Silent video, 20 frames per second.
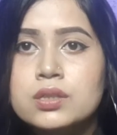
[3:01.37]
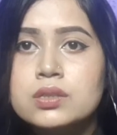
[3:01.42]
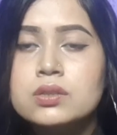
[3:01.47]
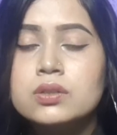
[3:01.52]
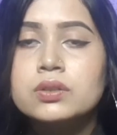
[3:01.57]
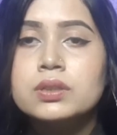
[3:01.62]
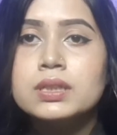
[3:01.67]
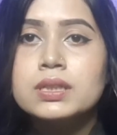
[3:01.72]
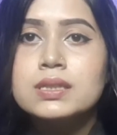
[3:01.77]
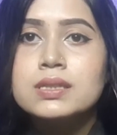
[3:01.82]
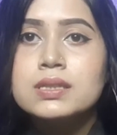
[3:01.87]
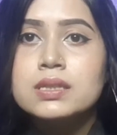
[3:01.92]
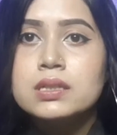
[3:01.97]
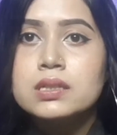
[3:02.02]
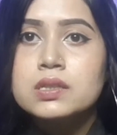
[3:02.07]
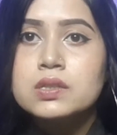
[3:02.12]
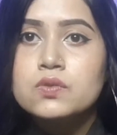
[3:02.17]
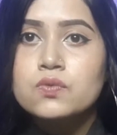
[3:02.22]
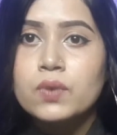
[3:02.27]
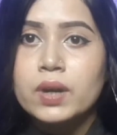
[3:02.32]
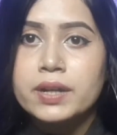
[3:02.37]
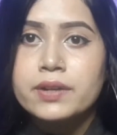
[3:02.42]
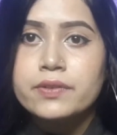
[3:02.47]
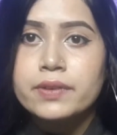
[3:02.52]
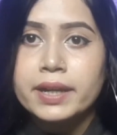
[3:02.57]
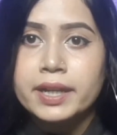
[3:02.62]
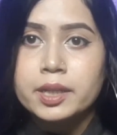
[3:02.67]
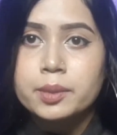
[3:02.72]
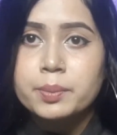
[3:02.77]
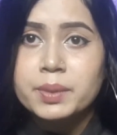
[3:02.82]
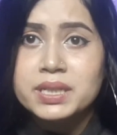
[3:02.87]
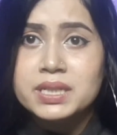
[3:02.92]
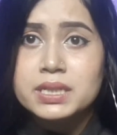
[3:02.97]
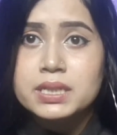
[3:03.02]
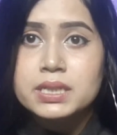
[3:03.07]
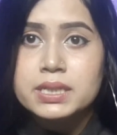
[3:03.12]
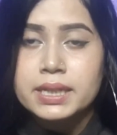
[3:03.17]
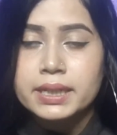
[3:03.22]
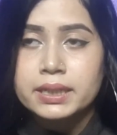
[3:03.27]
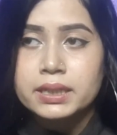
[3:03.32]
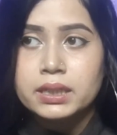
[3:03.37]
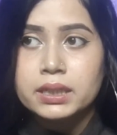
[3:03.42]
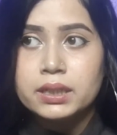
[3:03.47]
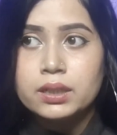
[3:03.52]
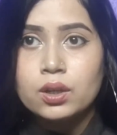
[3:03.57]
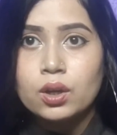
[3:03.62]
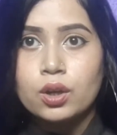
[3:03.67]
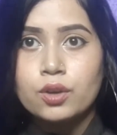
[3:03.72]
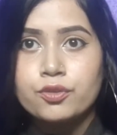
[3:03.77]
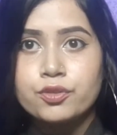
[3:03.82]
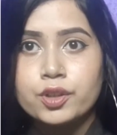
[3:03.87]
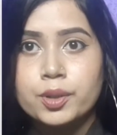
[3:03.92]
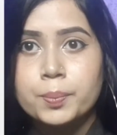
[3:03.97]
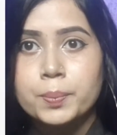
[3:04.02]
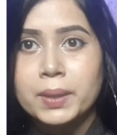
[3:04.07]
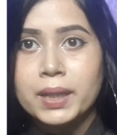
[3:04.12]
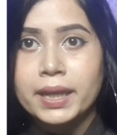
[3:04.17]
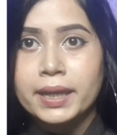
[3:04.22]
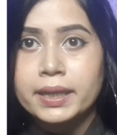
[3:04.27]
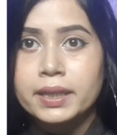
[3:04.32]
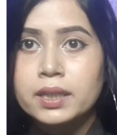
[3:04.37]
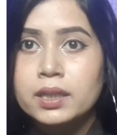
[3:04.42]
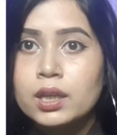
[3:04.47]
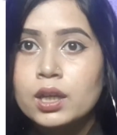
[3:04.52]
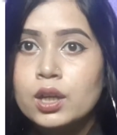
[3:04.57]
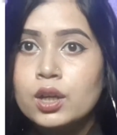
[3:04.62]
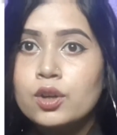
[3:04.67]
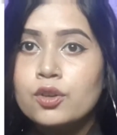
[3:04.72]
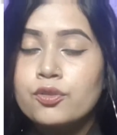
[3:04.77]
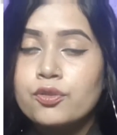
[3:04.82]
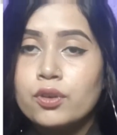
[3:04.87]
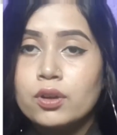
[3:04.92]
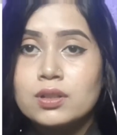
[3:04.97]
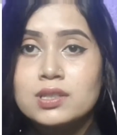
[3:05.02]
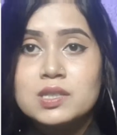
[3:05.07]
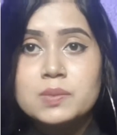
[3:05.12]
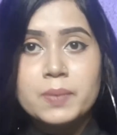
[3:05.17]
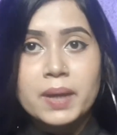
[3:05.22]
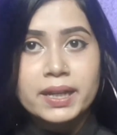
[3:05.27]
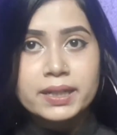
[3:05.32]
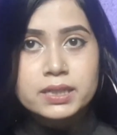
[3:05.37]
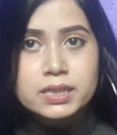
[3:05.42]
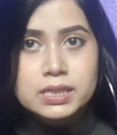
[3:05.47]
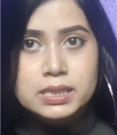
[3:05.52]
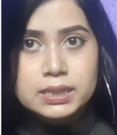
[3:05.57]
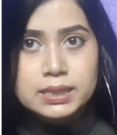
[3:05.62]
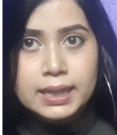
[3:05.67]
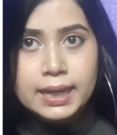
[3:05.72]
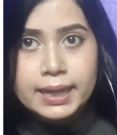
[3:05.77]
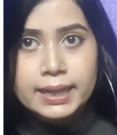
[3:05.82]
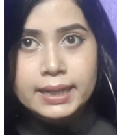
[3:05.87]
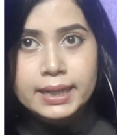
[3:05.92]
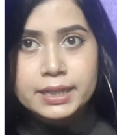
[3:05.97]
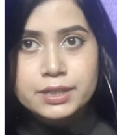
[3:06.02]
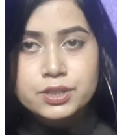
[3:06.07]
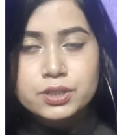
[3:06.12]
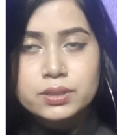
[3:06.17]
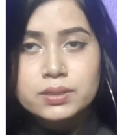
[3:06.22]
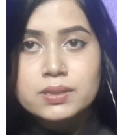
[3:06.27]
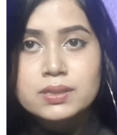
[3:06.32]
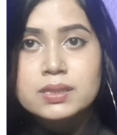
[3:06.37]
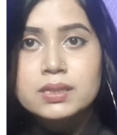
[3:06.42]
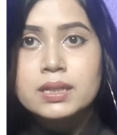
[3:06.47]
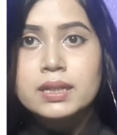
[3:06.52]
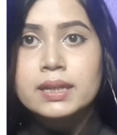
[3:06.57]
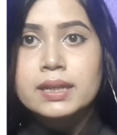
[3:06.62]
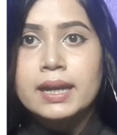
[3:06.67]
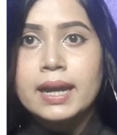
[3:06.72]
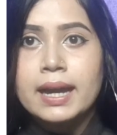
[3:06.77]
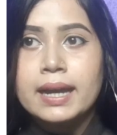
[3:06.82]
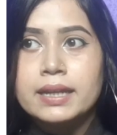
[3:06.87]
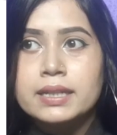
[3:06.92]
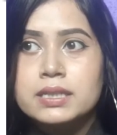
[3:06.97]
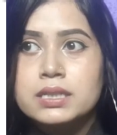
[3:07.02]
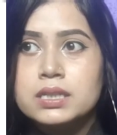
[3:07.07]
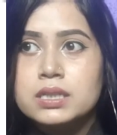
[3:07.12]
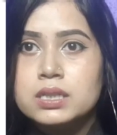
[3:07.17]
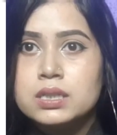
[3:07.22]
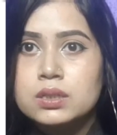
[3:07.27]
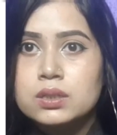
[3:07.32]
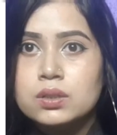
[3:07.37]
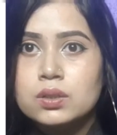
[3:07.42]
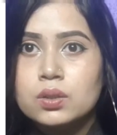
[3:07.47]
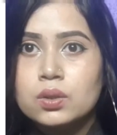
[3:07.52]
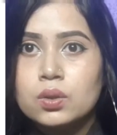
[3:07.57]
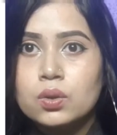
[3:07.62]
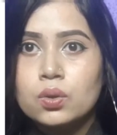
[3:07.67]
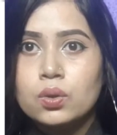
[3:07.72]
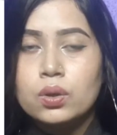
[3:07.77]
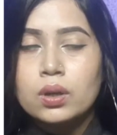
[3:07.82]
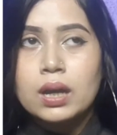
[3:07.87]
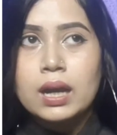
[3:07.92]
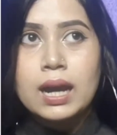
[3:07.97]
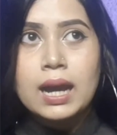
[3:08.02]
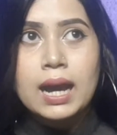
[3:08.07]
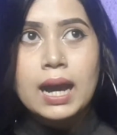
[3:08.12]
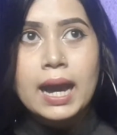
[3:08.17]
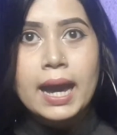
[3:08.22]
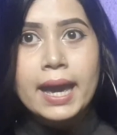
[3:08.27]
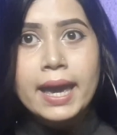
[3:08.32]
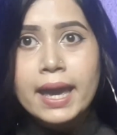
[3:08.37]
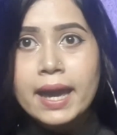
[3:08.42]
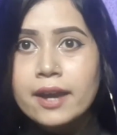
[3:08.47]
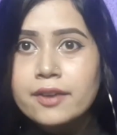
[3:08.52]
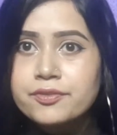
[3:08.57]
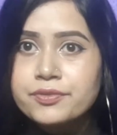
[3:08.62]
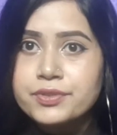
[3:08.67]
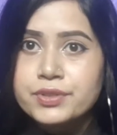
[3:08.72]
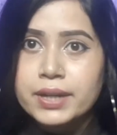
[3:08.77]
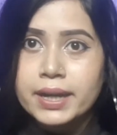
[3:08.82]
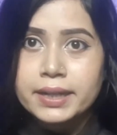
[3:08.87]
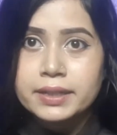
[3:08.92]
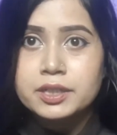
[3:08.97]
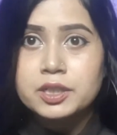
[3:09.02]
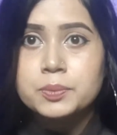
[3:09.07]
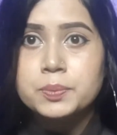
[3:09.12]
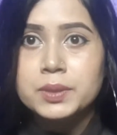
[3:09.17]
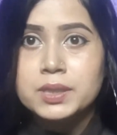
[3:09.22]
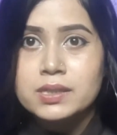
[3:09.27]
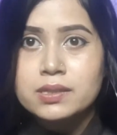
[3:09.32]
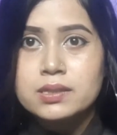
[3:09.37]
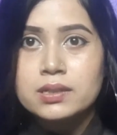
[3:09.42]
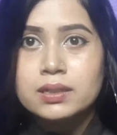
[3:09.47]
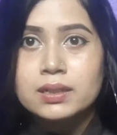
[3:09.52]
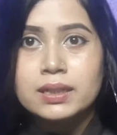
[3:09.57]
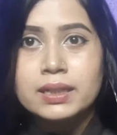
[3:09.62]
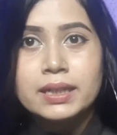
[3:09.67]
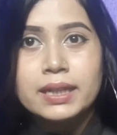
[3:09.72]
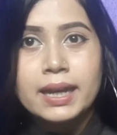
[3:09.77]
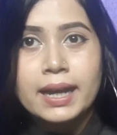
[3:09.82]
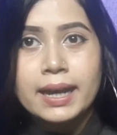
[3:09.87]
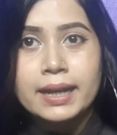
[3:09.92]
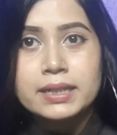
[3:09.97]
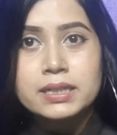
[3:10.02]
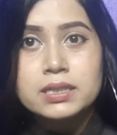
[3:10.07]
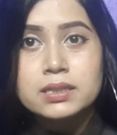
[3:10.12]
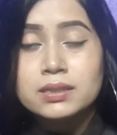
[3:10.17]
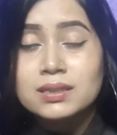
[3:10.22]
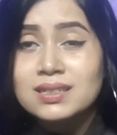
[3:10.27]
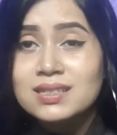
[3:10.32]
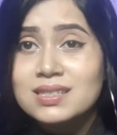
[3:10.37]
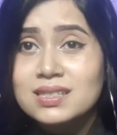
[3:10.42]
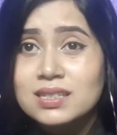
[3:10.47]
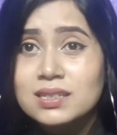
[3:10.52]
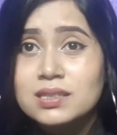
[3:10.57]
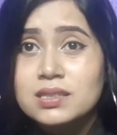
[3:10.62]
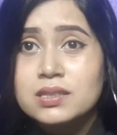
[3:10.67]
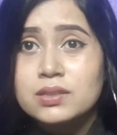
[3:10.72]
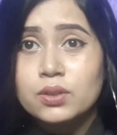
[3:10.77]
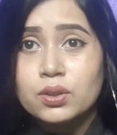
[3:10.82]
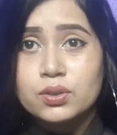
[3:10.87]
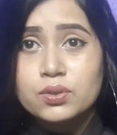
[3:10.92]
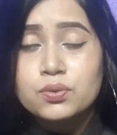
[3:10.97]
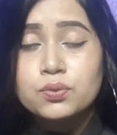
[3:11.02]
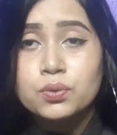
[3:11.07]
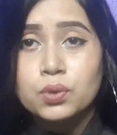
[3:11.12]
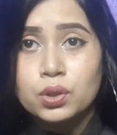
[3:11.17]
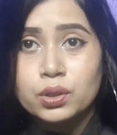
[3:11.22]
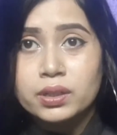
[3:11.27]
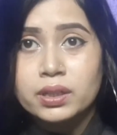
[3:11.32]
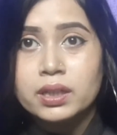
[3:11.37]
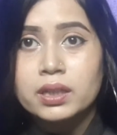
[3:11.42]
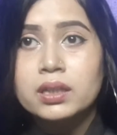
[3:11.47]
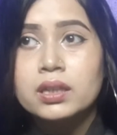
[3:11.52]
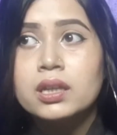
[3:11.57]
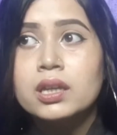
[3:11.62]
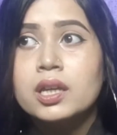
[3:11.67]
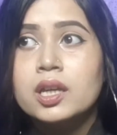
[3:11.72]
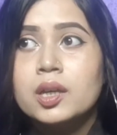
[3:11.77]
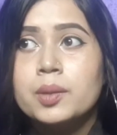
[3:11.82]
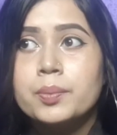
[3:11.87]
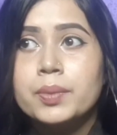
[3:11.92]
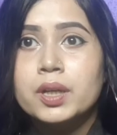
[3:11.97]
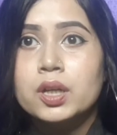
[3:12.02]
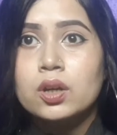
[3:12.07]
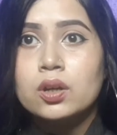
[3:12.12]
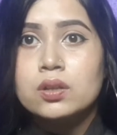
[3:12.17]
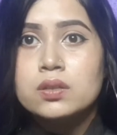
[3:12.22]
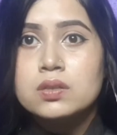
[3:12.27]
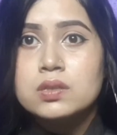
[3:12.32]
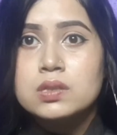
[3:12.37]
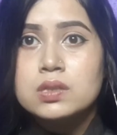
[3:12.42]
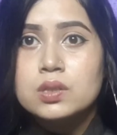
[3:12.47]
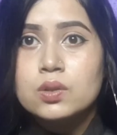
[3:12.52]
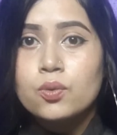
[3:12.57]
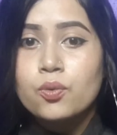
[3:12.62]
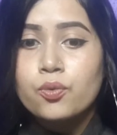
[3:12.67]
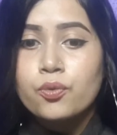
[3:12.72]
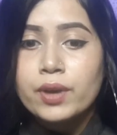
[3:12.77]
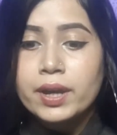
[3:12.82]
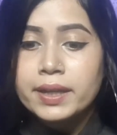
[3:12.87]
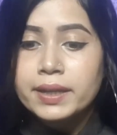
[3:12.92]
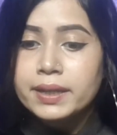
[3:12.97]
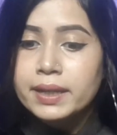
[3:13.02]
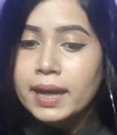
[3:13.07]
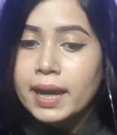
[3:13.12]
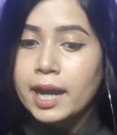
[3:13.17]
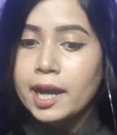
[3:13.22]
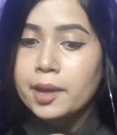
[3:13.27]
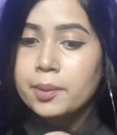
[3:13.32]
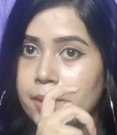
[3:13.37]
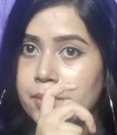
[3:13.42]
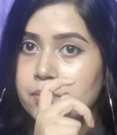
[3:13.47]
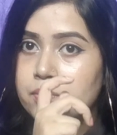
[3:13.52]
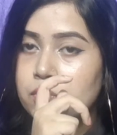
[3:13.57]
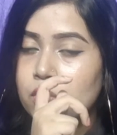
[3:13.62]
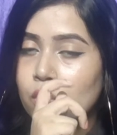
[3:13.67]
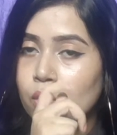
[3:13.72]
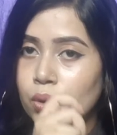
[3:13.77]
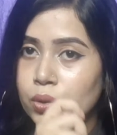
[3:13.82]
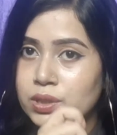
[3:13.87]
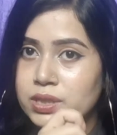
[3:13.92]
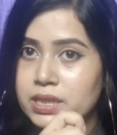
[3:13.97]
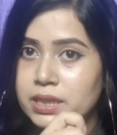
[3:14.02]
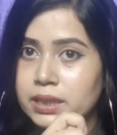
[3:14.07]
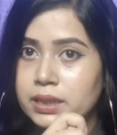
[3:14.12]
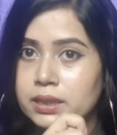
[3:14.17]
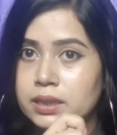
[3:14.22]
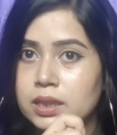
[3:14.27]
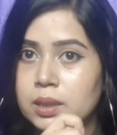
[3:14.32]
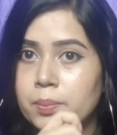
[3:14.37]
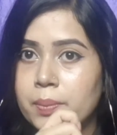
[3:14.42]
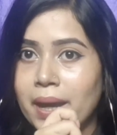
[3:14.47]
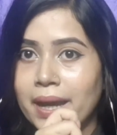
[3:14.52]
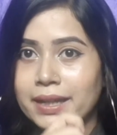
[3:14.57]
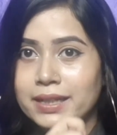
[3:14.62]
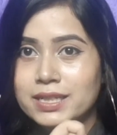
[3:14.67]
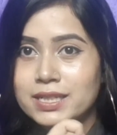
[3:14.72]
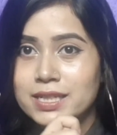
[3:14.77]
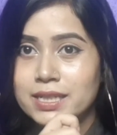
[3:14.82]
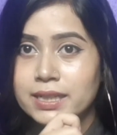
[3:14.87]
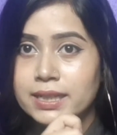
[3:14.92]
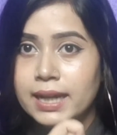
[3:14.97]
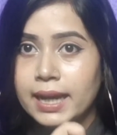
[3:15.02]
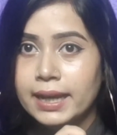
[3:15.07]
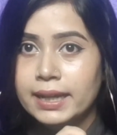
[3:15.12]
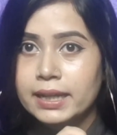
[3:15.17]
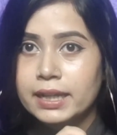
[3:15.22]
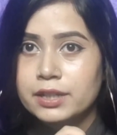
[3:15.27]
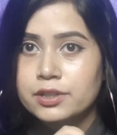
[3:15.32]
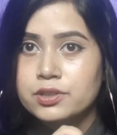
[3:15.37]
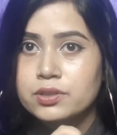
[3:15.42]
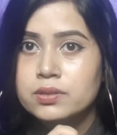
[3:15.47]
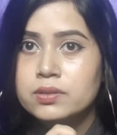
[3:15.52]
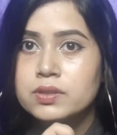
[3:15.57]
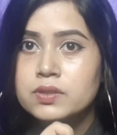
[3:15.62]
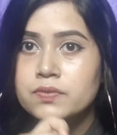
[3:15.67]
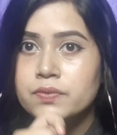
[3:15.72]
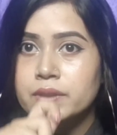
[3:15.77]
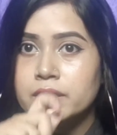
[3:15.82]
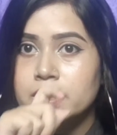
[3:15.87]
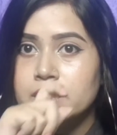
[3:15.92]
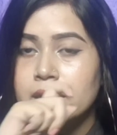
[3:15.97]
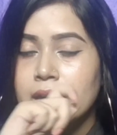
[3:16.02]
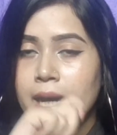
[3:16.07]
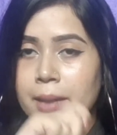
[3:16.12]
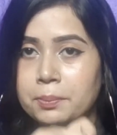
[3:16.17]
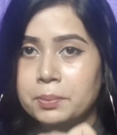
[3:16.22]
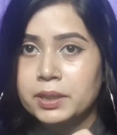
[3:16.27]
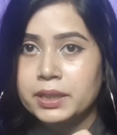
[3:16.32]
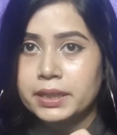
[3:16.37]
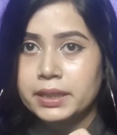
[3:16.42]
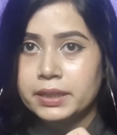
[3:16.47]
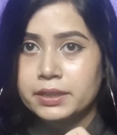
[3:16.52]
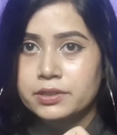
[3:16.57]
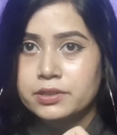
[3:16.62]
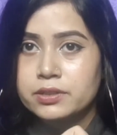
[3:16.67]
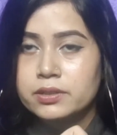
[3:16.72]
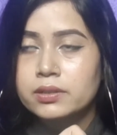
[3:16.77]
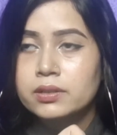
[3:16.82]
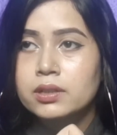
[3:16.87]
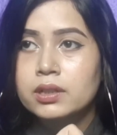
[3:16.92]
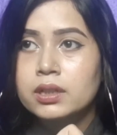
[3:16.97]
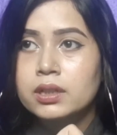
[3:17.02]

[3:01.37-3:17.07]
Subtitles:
So this is one recommended technique of applying false magnetic eyelashes, and I have tried it personally and this is not working, because when I'm holding the magnetic eyelashes with the applicator,